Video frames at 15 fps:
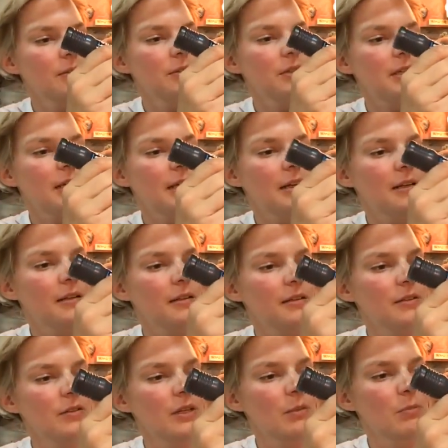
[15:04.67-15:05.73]
you can,
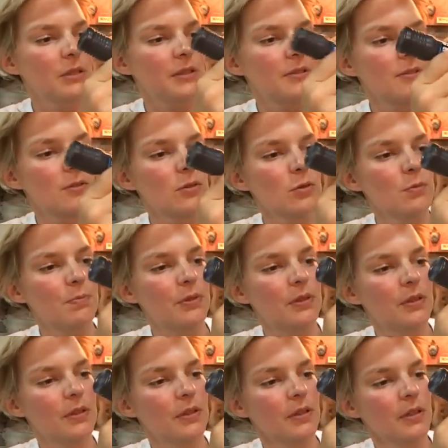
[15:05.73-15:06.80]
you can be
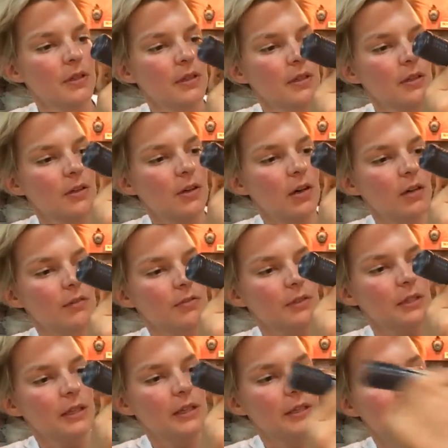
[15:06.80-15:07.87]
super
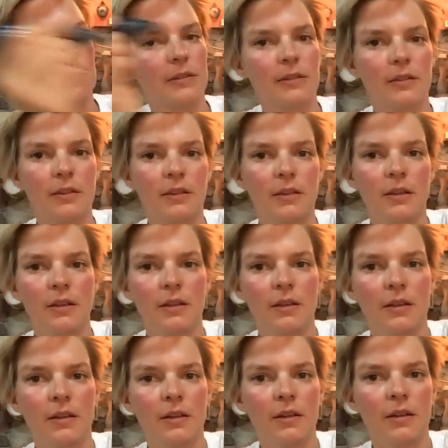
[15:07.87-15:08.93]
confident
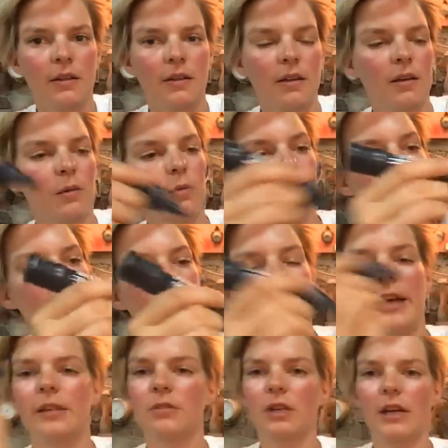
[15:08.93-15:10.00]
with your
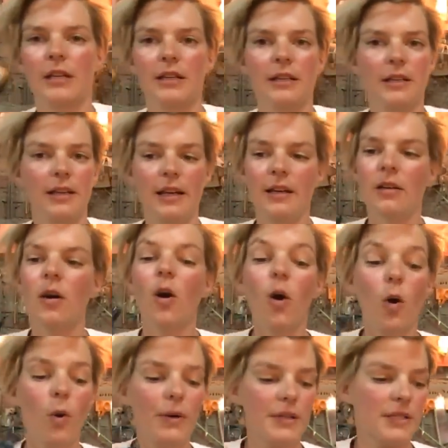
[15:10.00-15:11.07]
handwriting, and it
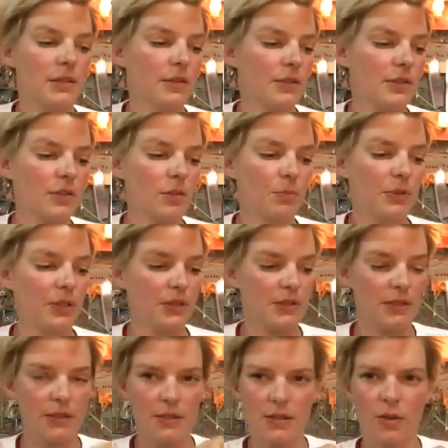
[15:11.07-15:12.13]
always looks good
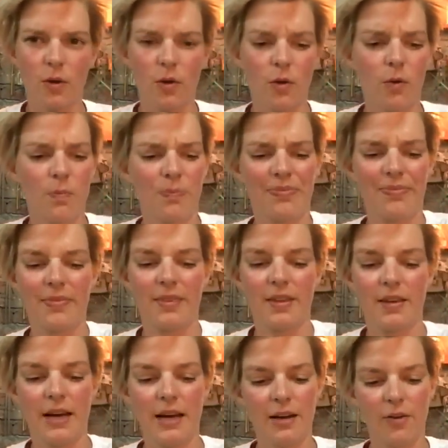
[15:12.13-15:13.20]
because it's so,
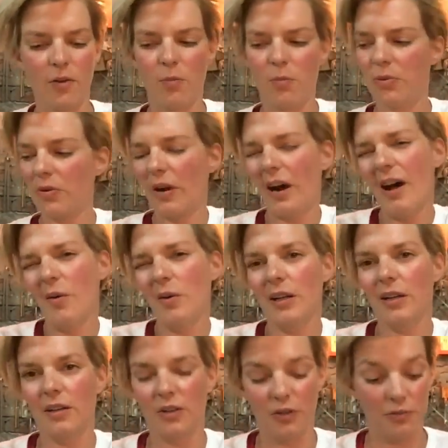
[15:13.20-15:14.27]
I don't know, proud. I
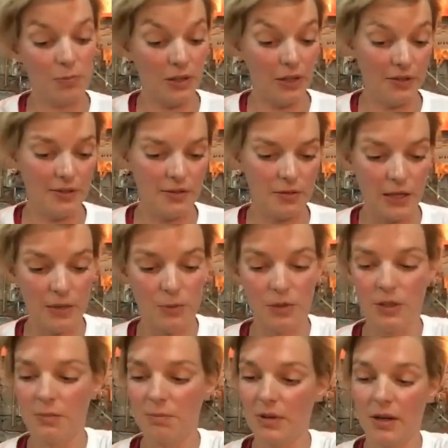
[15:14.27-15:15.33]
don't know if proud is the right
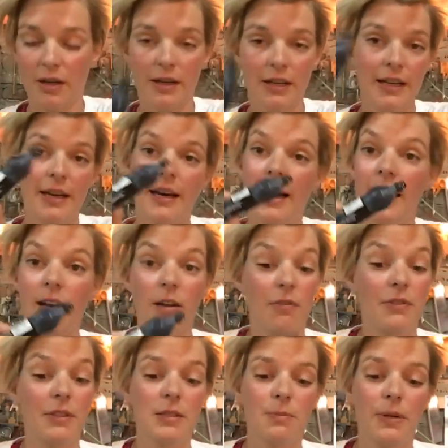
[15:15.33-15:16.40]
word, but I love
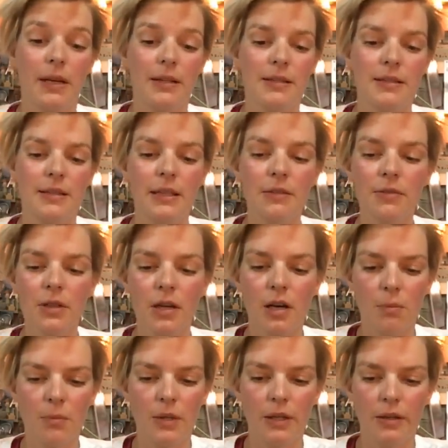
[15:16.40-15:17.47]
these pens. They even
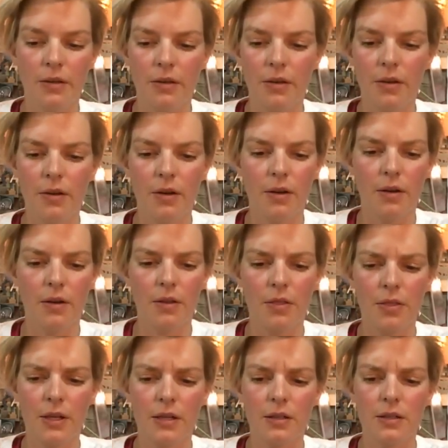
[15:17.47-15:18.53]
come in uh,
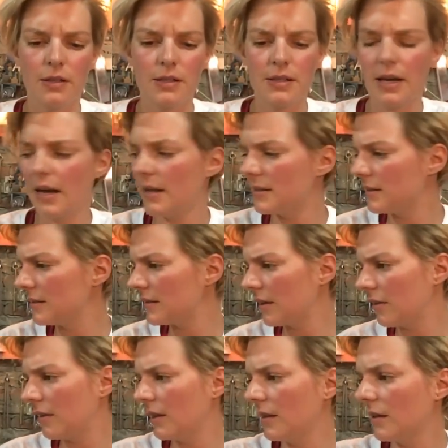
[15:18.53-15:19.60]
thicker sizes. I
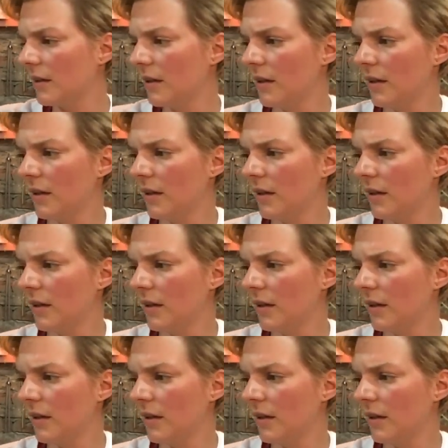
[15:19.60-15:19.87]
think